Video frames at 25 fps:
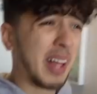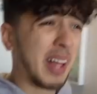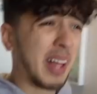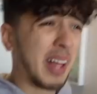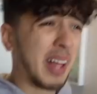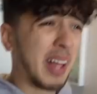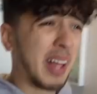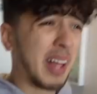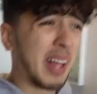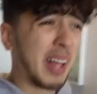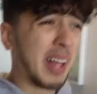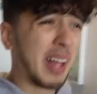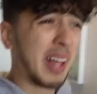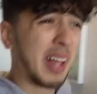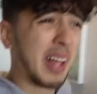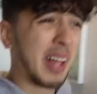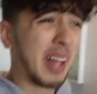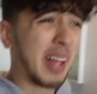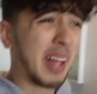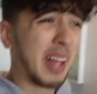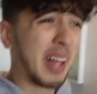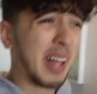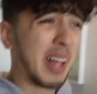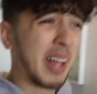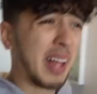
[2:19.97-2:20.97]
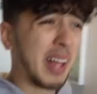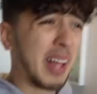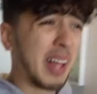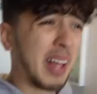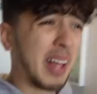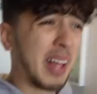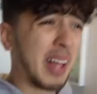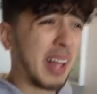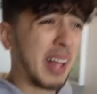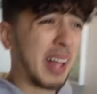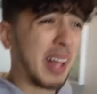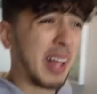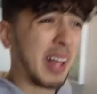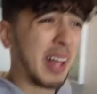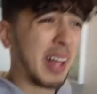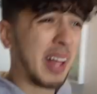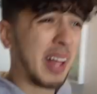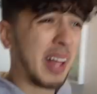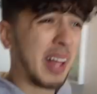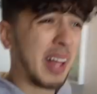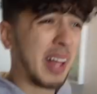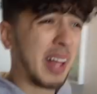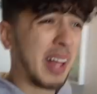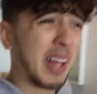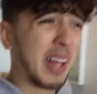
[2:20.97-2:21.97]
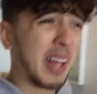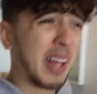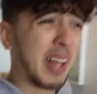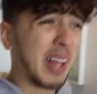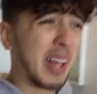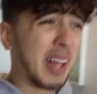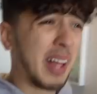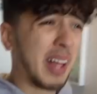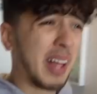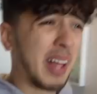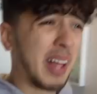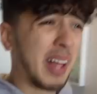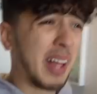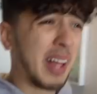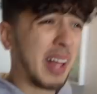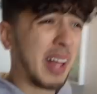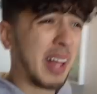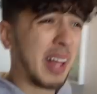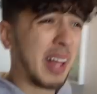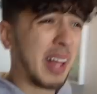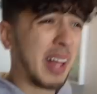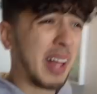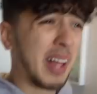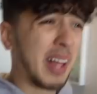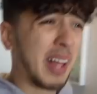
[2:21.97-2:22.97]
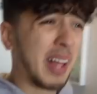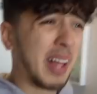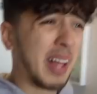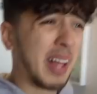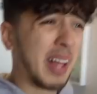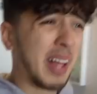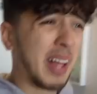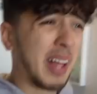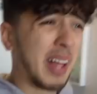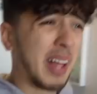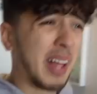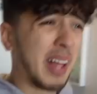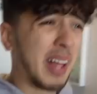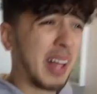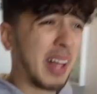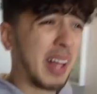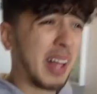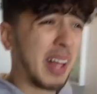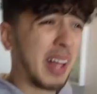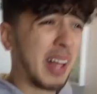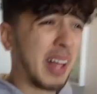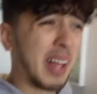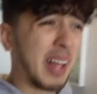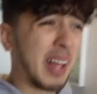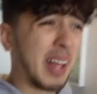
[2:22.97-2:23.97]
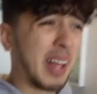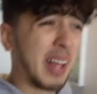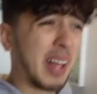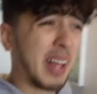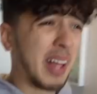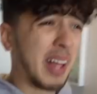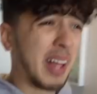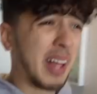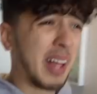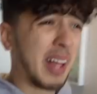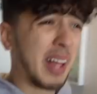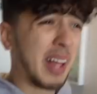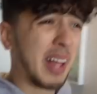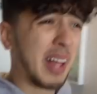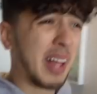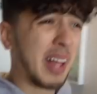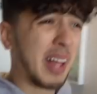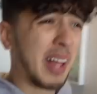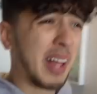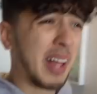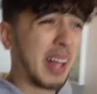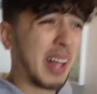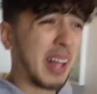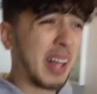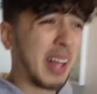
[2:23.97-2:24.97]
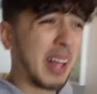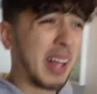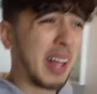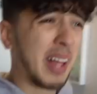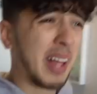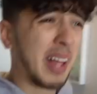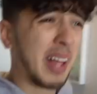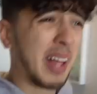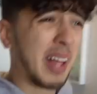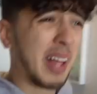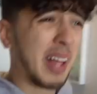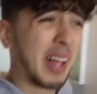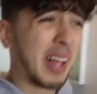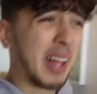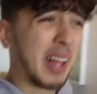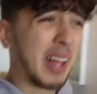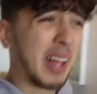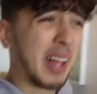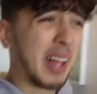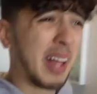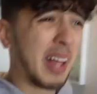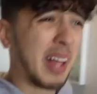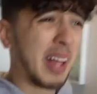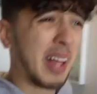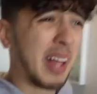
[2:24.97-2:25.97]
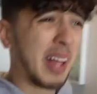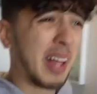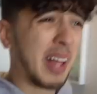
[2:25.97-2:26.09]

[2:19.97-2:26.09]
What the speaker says: (silent)